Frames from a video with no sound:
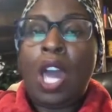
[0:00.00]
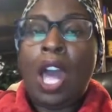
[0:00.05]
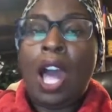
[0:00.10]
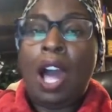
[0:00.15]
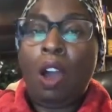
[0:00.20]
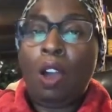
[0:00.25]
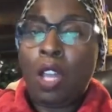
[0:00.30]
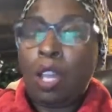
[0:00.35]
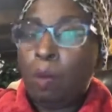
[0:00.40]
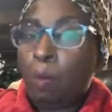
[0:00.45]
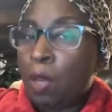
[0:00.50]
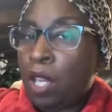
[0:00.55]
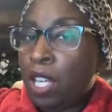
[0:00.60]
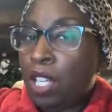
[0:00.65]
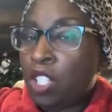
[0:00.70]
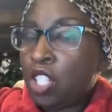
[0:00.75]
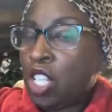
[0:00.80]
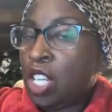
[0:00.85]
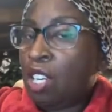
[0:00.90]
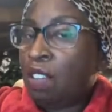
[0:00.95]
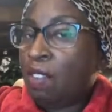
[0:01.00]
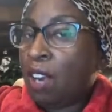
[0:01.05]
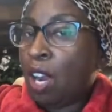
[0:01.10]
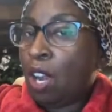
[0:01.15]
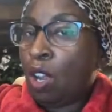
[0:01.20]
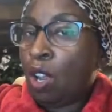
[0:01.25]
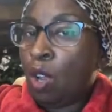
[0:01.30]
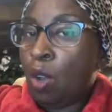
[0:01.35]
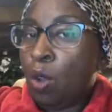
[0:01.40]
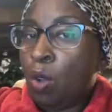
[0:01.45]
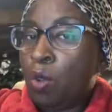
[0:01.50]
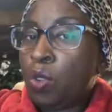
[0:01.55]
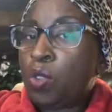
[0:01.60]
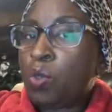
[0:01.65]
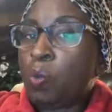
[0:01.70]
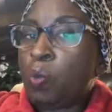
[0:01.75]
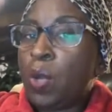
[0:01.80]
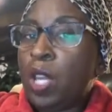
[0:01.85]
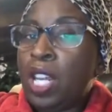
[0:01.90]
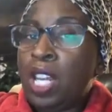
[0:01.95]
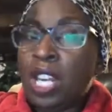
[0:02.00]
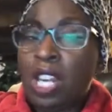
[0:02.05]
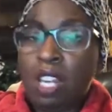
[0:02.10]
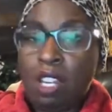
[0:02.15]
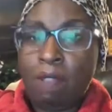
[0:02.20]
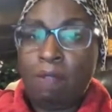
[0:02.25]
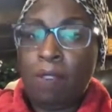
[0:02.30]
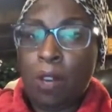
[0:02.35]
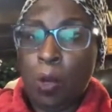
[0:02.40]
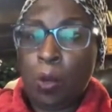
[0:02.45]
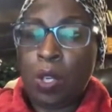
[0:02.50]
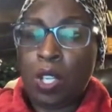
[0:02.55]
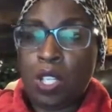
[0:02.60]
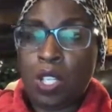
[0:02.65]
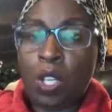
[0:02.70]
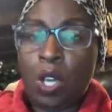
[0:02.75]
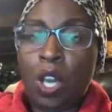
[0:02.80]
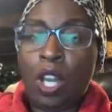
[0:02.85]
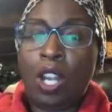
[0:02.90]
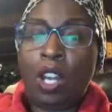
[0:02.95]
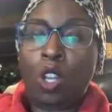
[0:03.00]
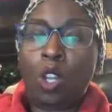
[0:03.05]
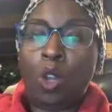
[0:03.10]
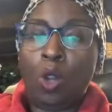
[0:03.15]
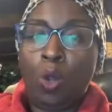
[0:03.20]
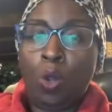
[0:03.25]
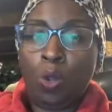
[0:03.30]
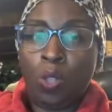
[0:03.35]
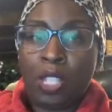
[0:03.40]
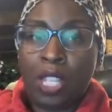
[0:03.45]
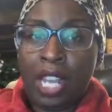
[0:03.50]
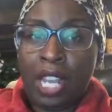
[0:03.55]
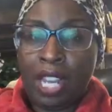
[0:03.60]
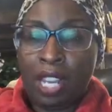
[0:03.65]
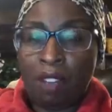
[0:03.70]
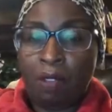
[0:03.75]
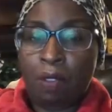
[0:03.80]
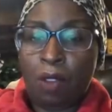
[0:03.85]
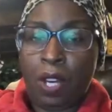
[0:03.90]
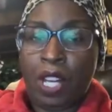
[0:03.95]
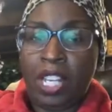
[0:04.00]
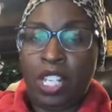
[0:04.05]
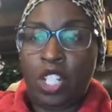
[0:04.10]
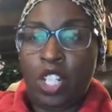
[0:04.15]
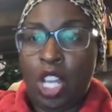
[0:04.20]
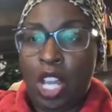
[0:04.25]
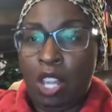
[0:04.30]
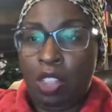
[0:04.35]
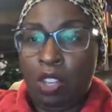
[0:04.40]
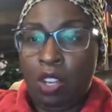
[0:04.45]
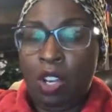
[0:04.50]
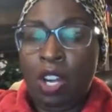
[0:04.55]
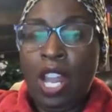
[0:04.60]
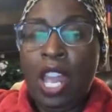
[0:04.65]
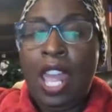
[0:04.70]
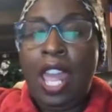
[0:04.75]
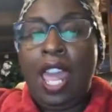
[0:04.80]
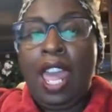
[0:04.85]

How can we achieve our goals? We need to focus on goal setting for each other